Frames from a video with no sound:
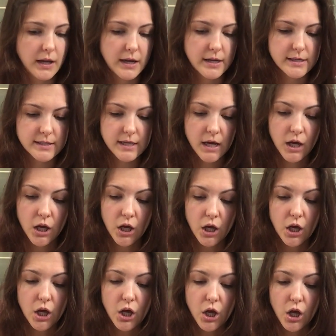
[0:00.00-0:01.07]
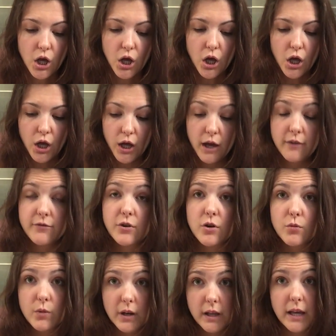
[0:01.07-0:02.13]
is if you're
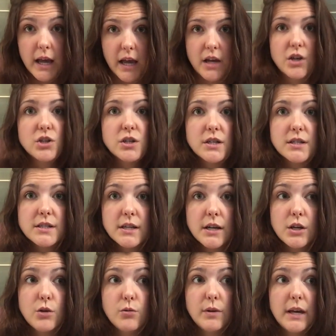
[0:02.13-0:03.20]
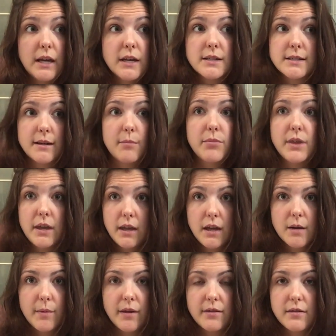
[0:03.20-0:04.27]
really anxious and you can't stop
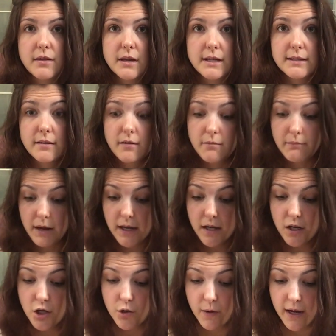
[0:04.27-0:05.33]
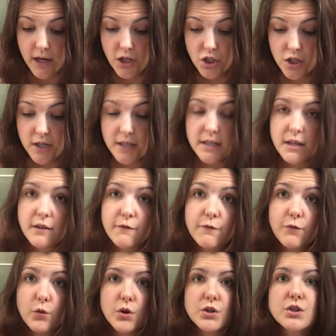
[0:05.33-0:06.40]
thinking about the things that are making you anxious, it
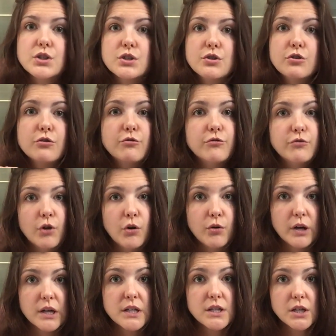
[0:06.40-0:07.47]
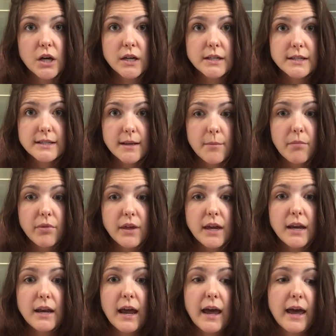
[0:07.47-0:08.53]
forces you to focus on
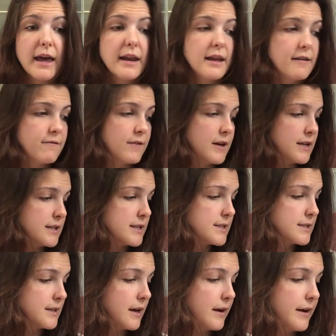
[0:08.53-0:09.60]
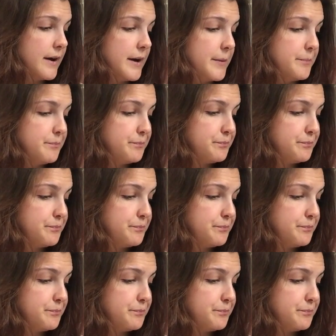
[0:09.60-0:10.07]
something. And if it's a